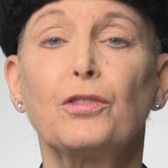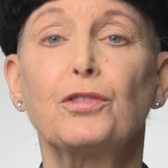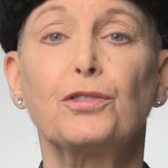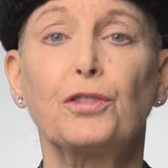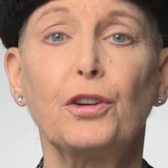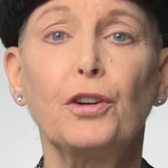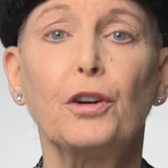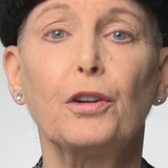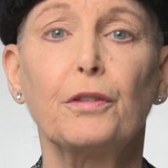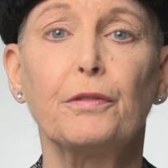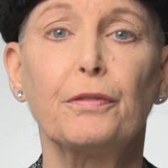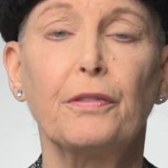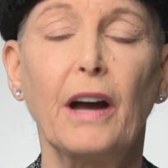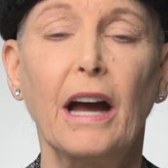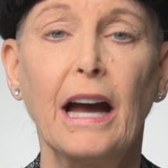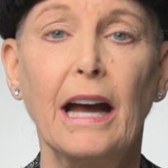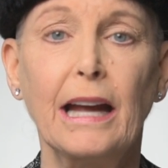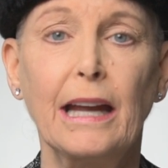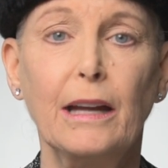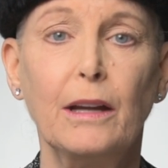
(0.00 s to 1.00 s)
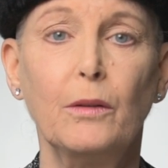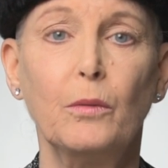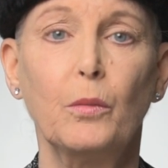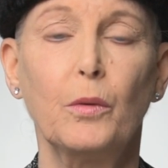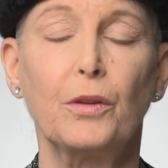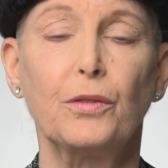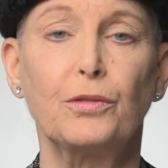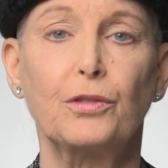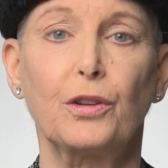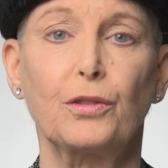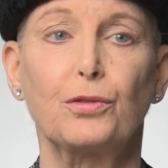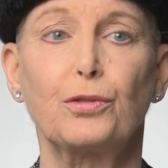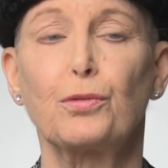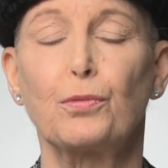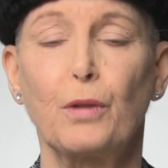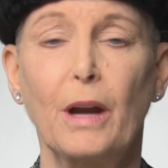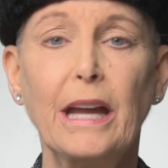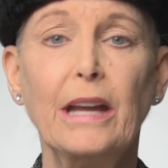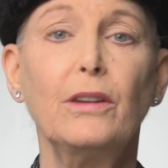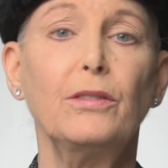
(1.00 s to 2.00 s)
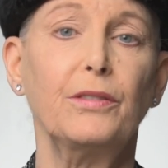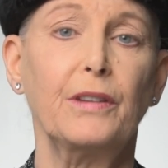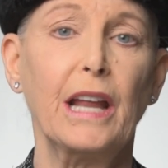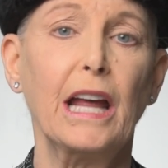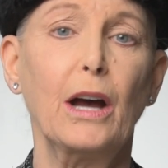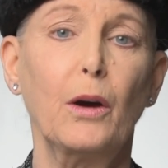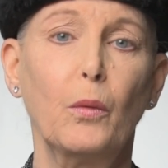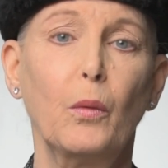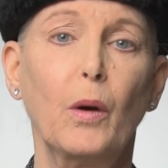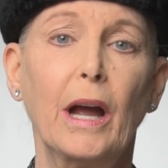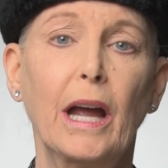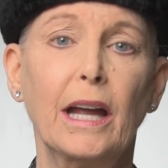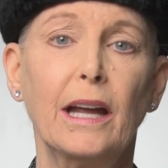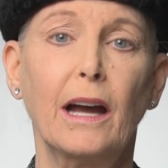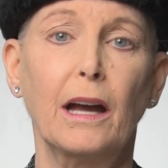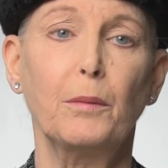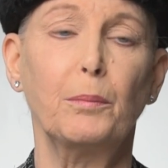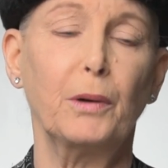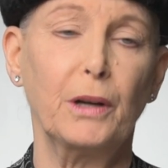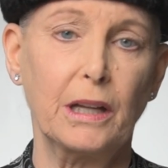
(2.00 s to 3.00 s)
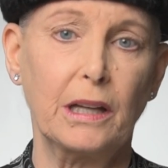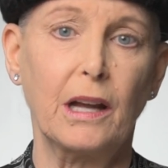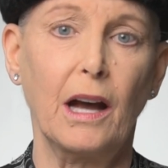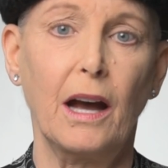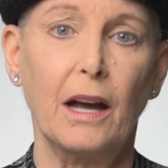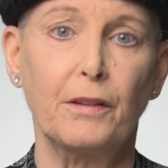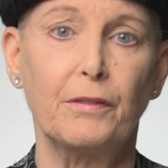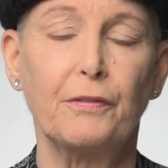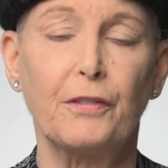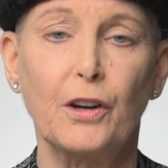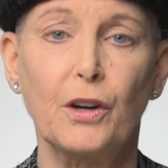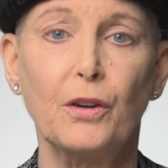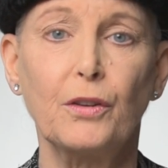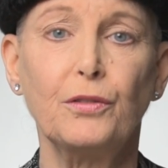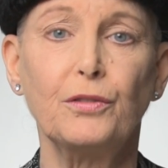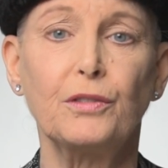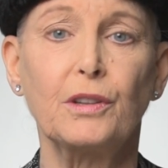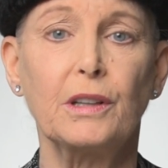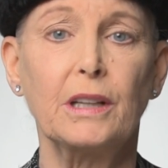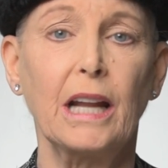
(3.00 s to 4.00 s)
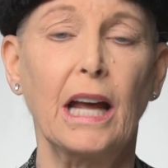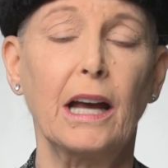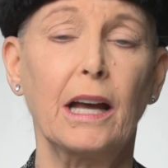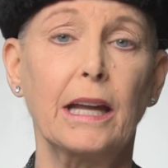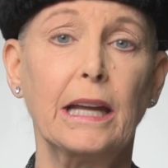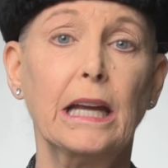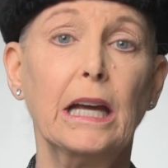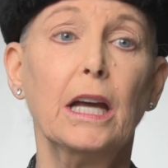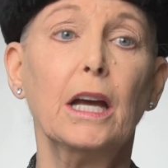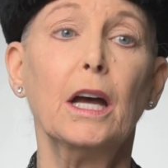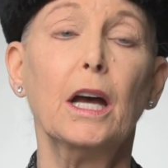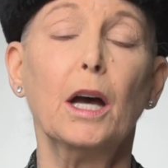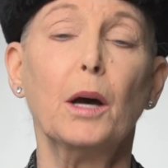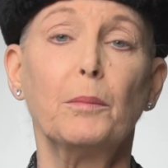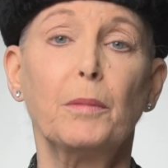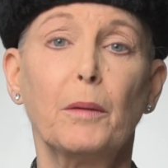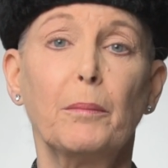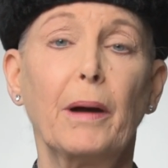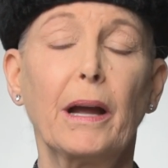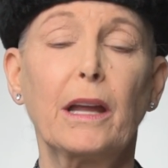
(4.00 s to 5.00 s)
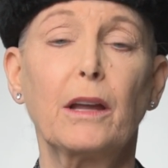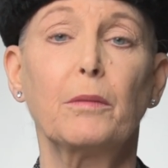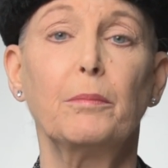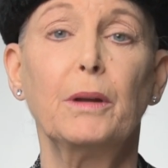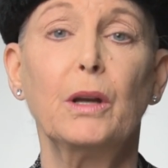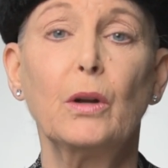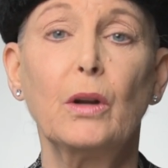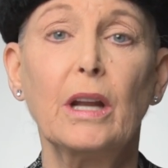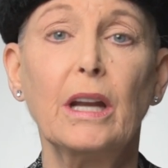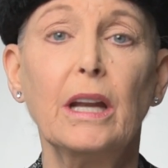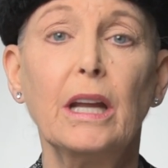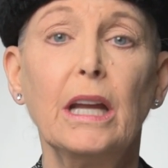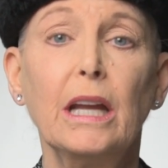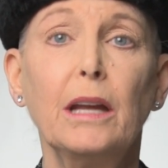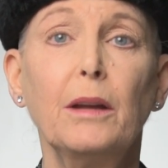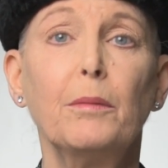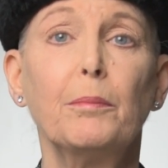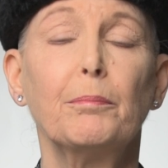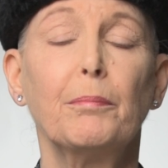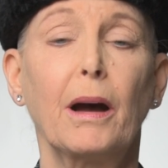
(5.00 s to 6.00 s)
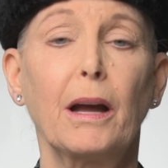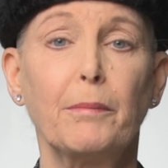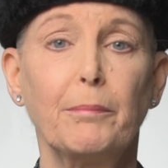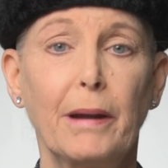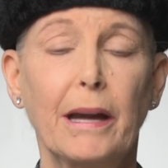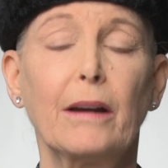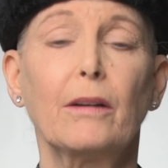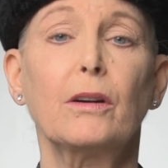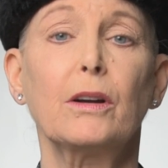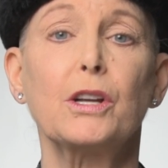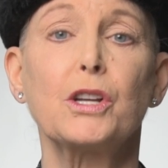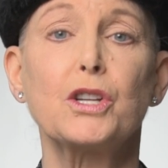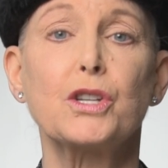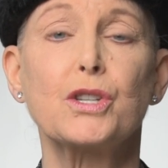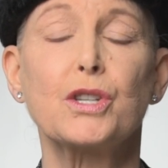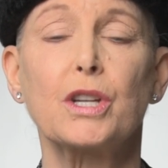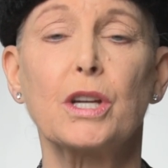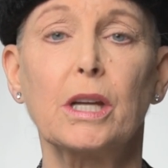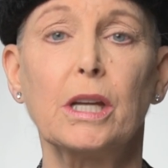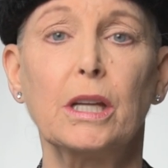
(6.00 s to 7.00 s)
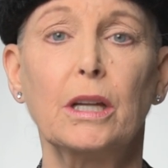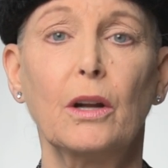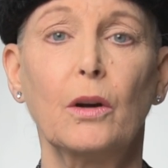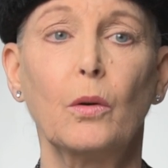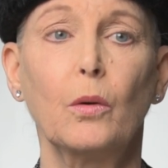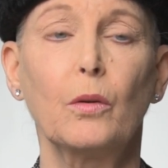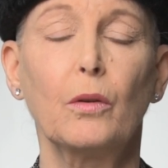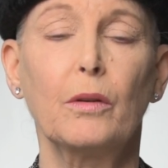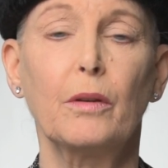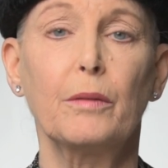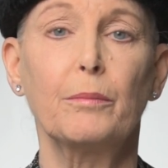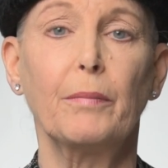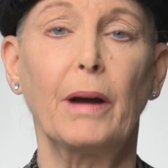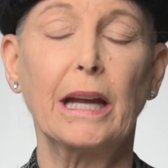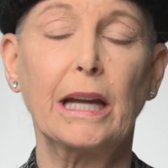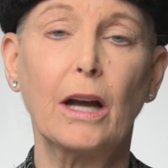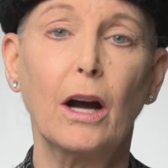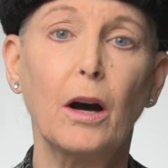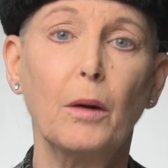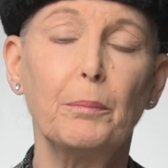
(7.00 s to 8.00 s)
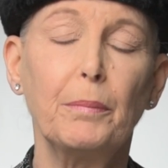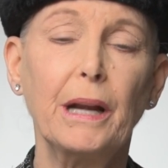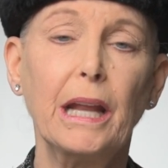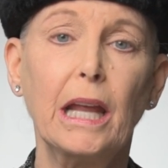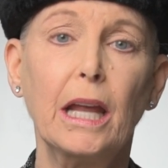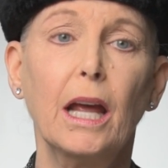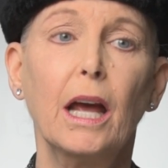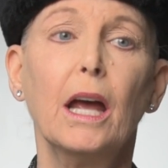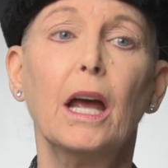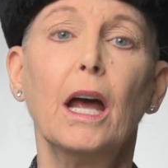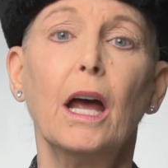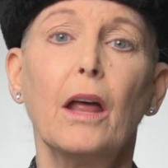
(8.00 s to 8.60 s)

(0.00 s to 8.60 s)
serve. I was just raised that way. I put God first, and I put my community, my marriage, my company.